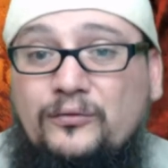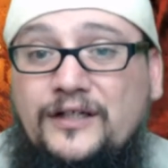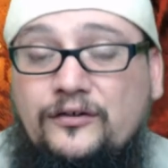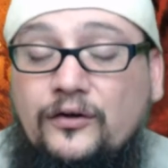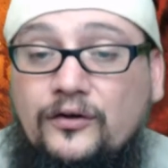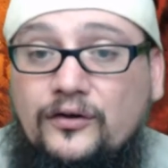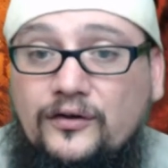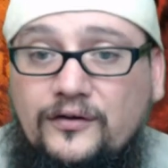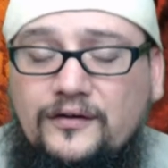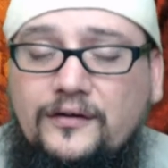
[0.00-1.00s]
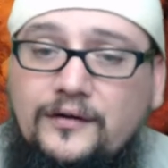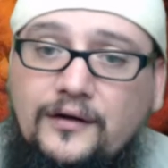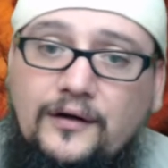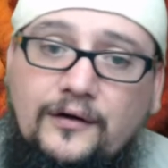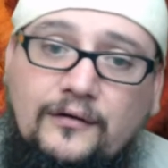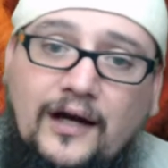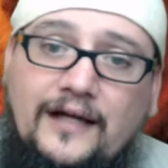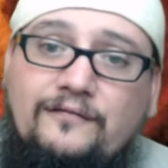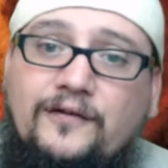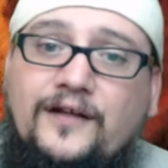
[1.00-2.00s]
to return,
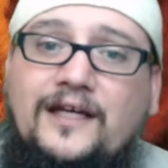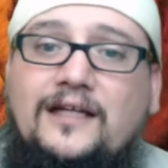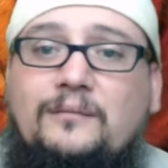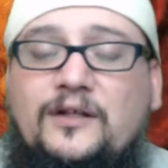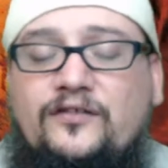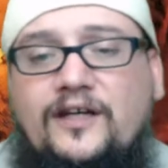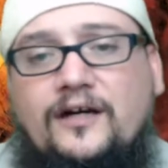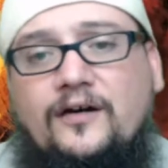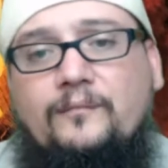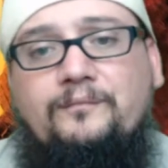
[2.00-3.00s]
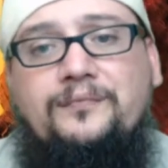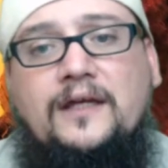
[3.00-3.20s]
right? For the kingdom is near.